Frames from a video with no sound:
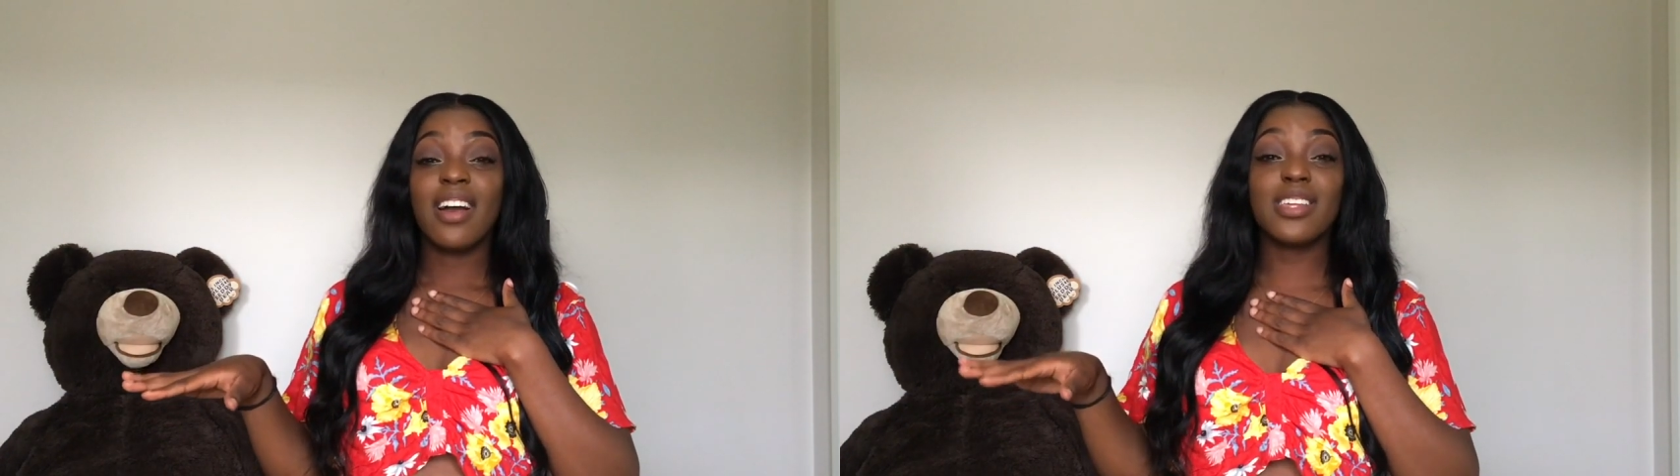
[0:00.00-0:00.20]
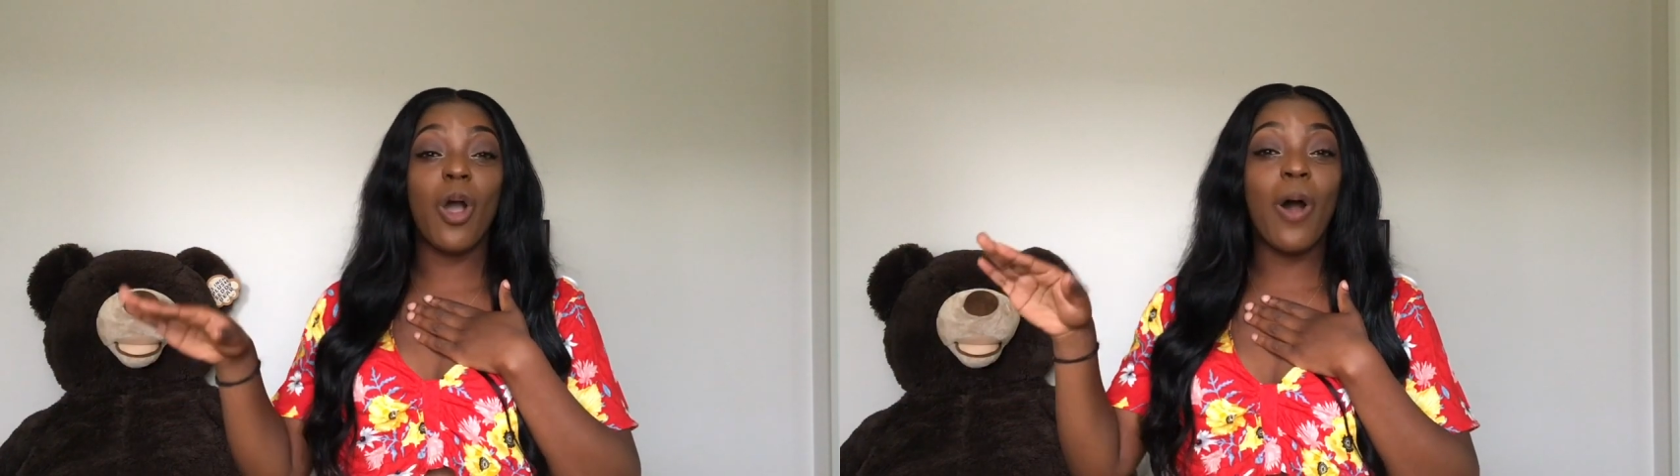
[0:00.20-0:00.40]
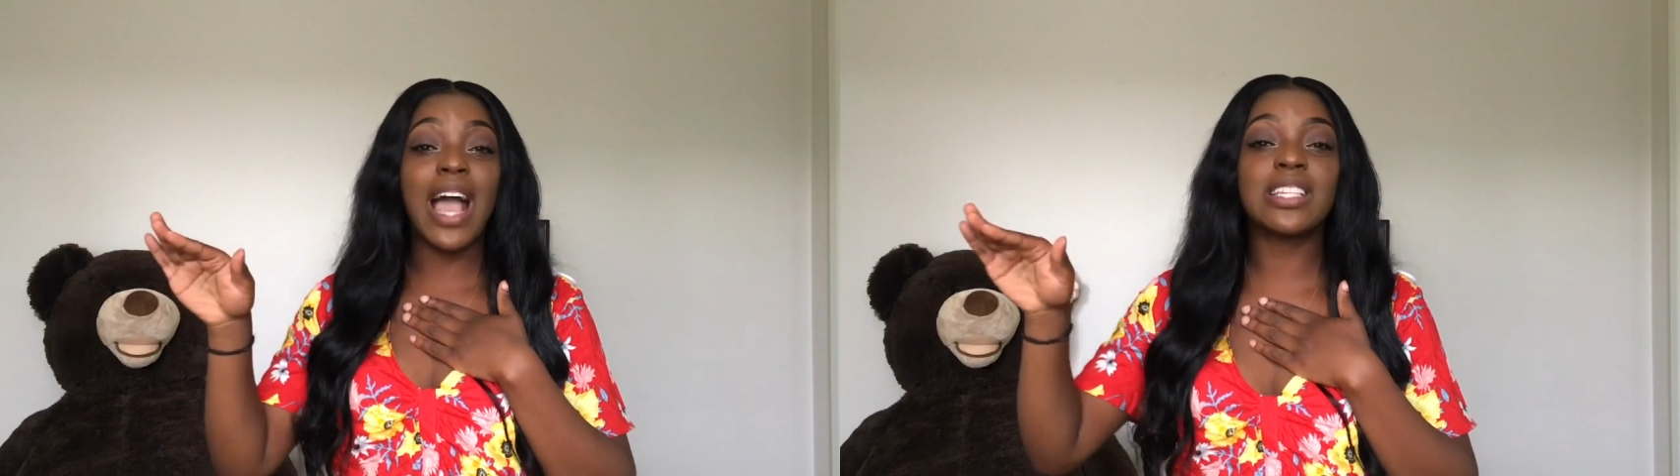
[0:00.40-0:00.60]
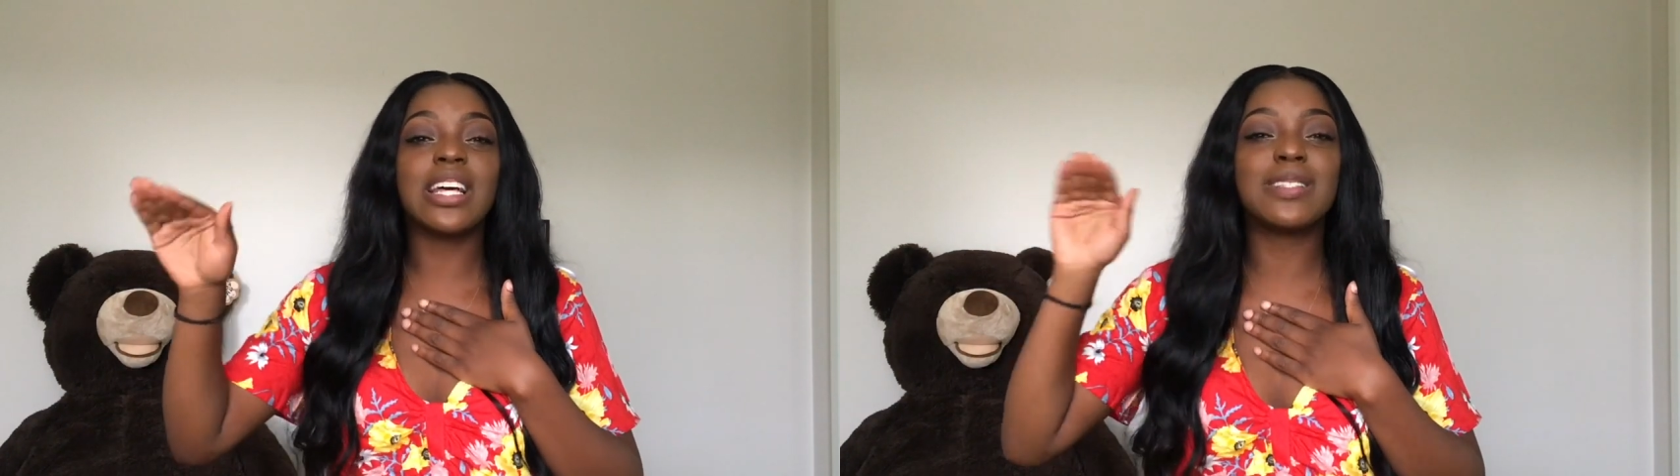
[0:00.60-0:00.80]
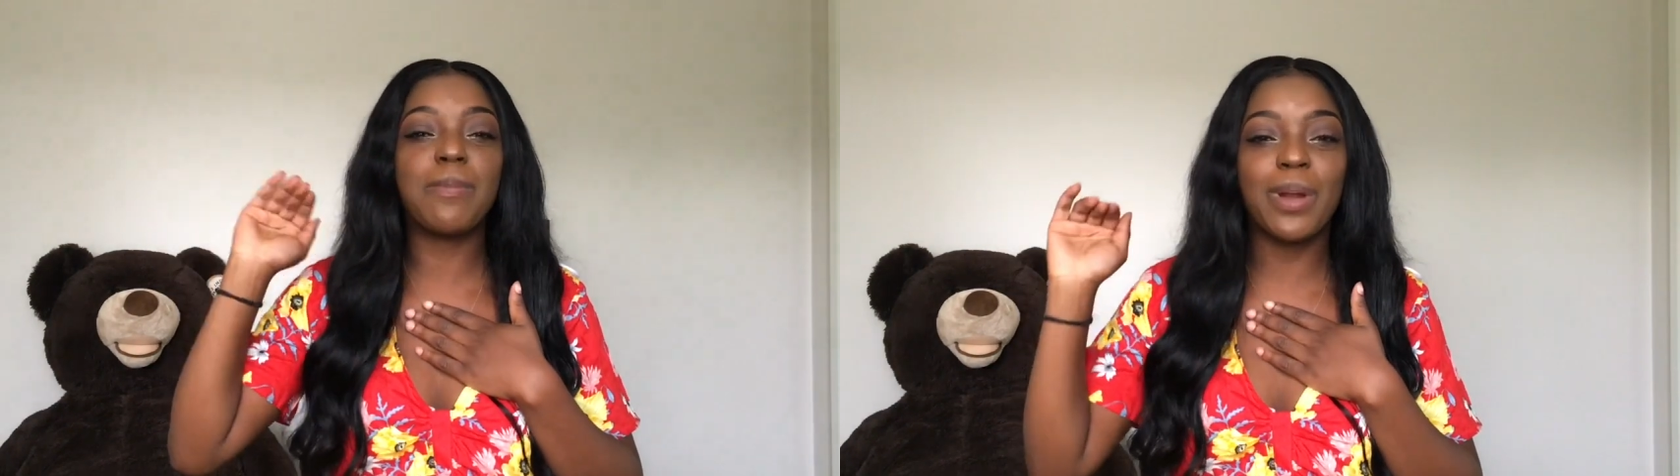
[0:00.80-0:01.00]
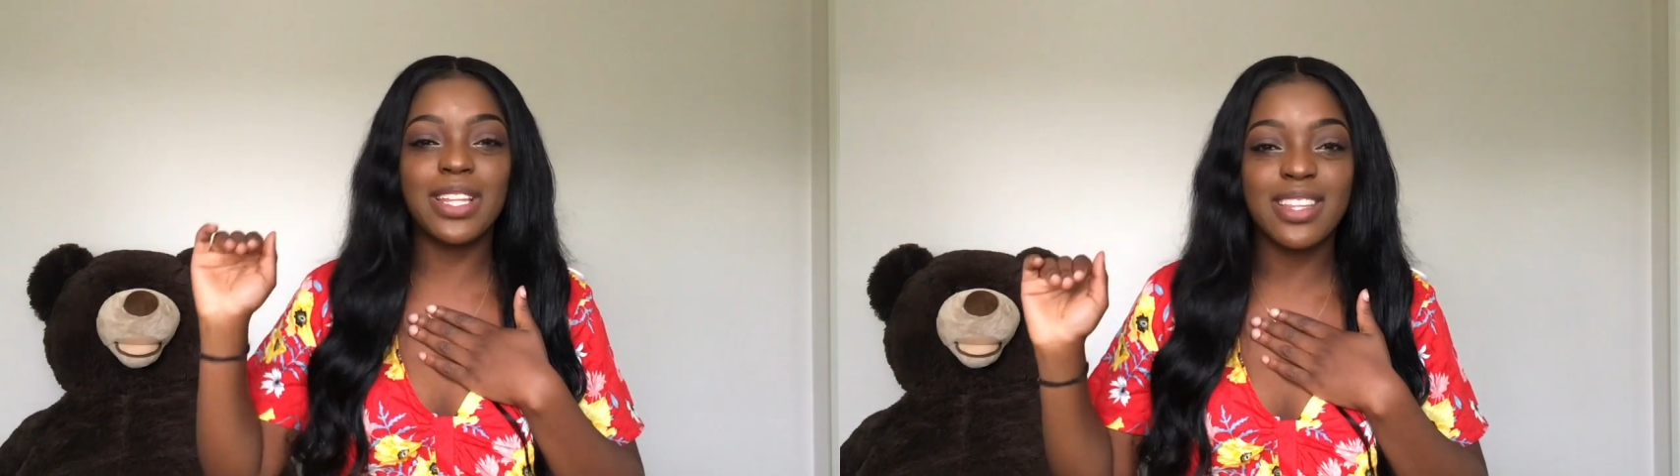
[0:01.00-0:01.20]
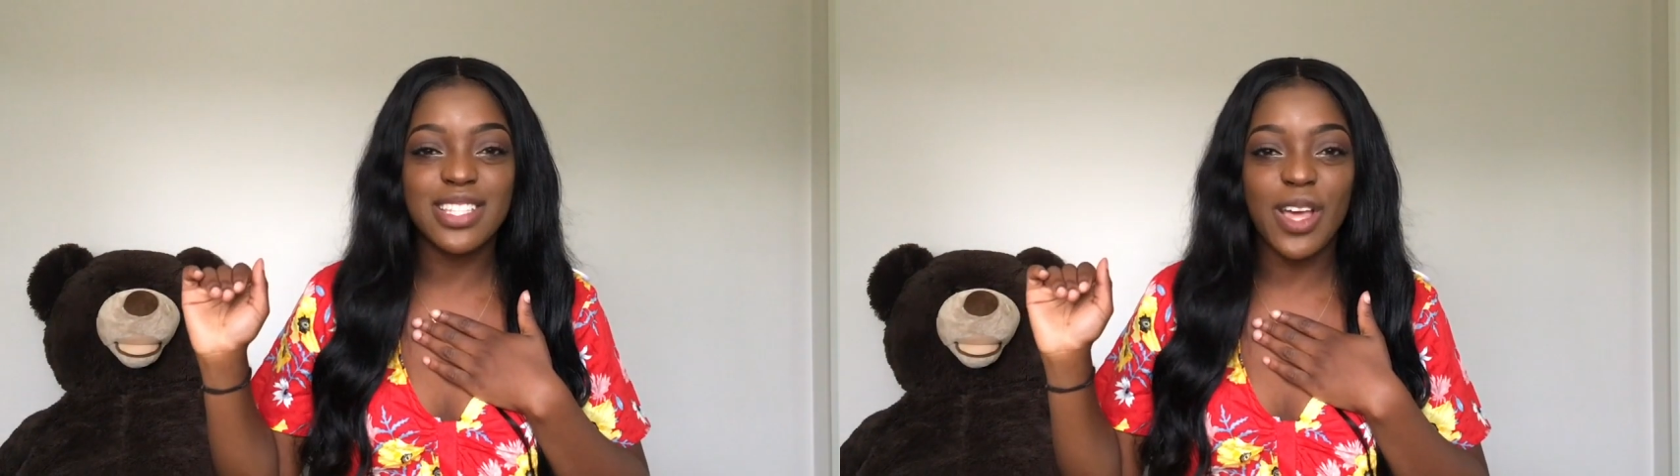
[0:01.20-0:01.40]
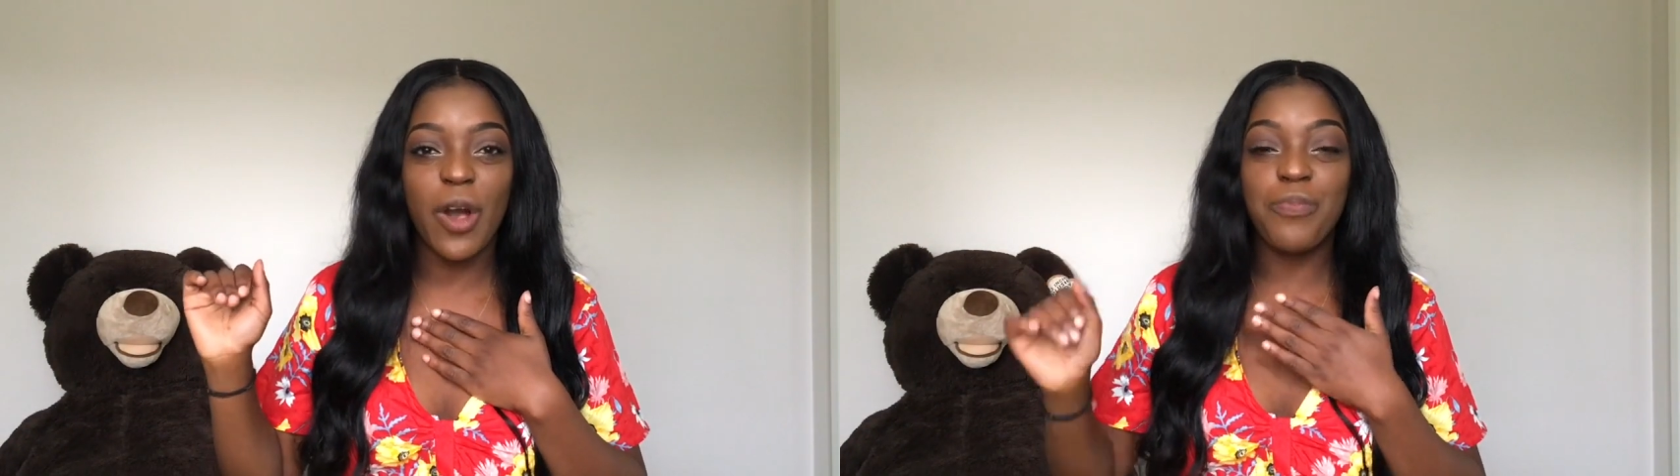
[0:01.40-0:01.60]
Yo, I started to breathe on
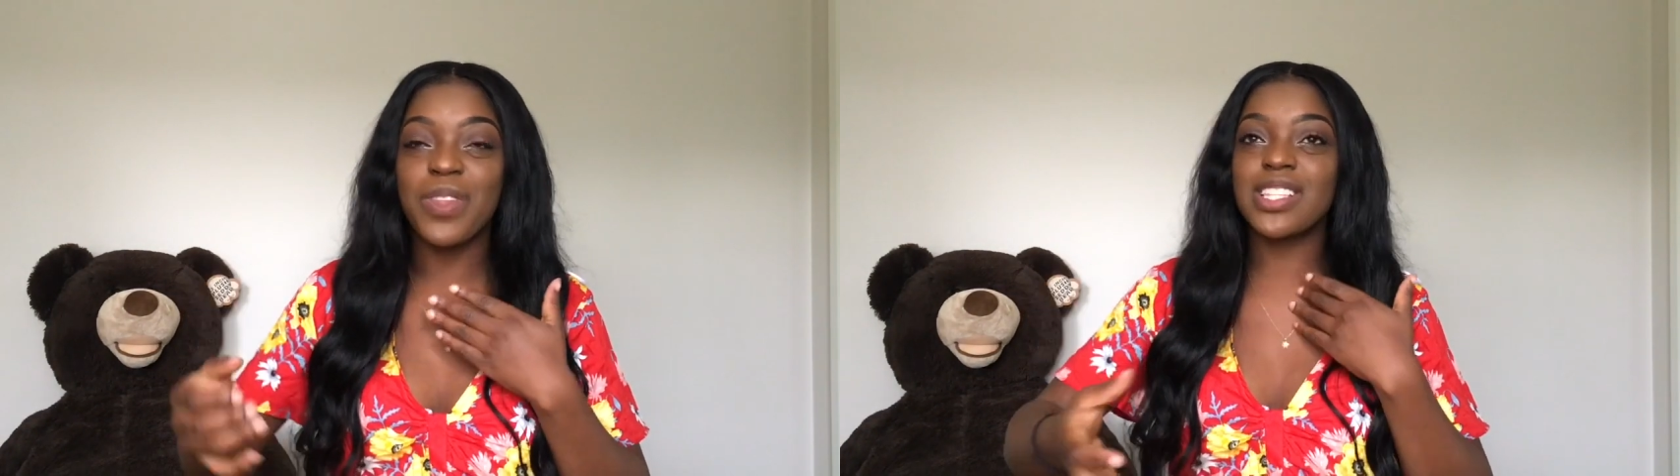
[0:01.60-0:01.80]
this girl.